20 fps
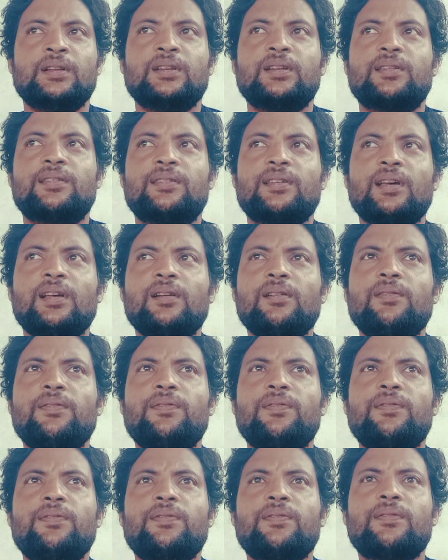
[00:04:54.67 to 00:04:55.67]
The
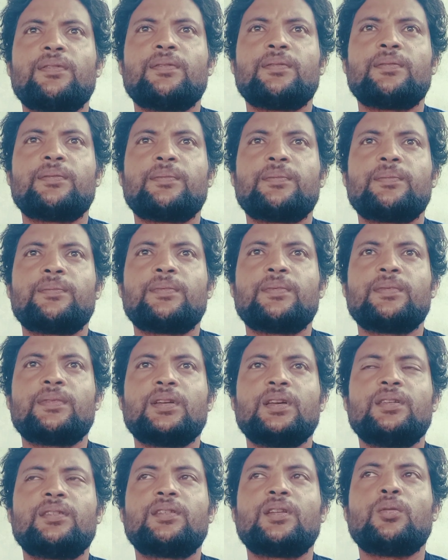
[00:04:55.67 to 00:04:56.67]
self
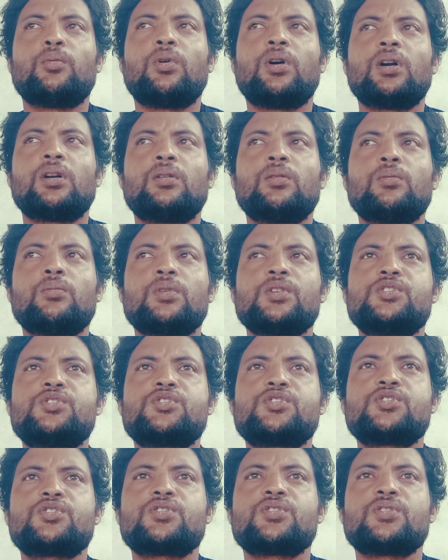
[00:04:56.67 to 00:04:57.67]
is the one
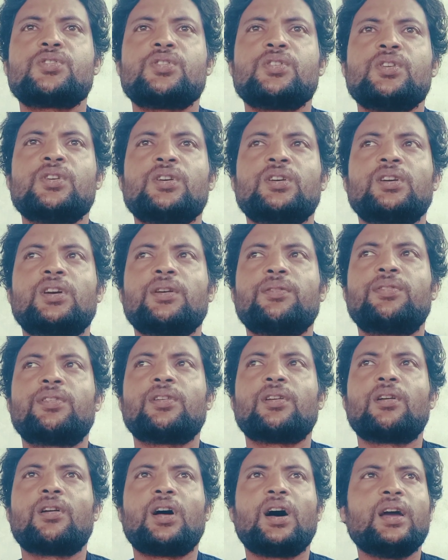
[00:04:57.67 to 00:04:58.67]
which gives
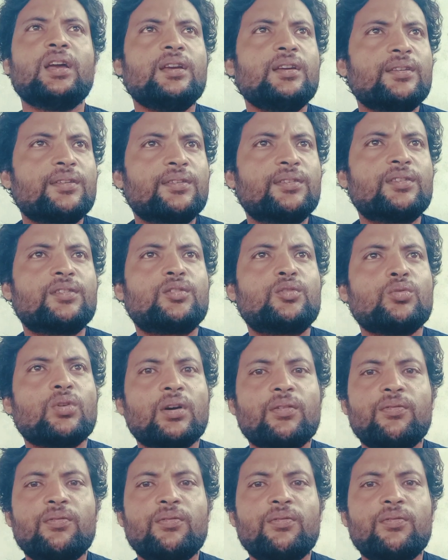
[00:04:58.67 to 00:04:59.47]
a rise to